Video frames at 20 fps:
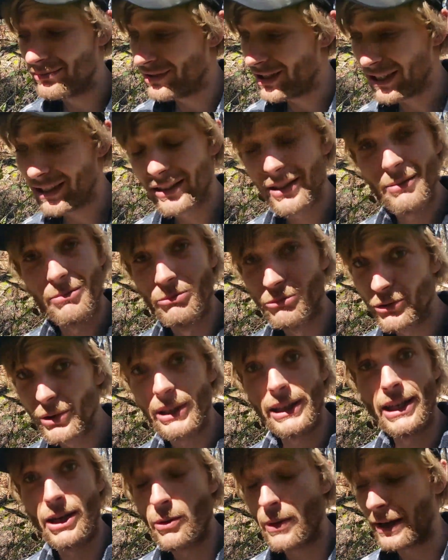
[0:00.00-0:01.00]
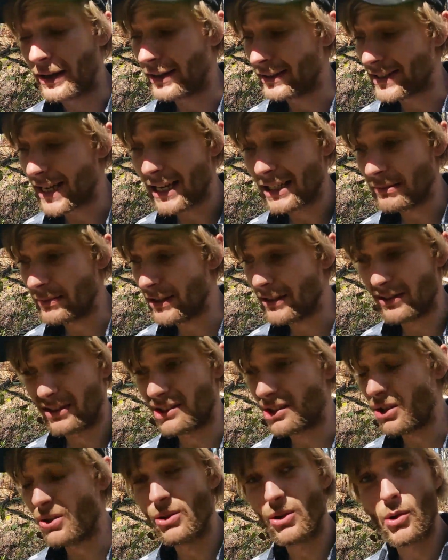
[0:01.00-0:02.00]
digging them really quick. It takes me just
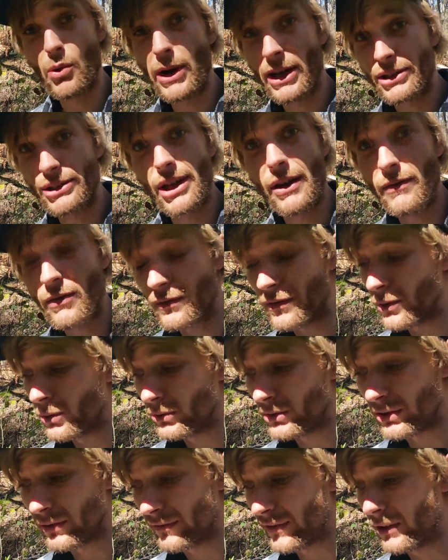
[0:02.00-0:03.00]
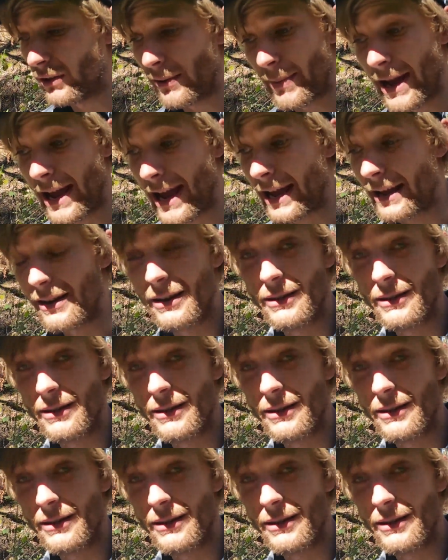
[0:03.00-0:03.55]
2 quick shovelfuls to fill the pan,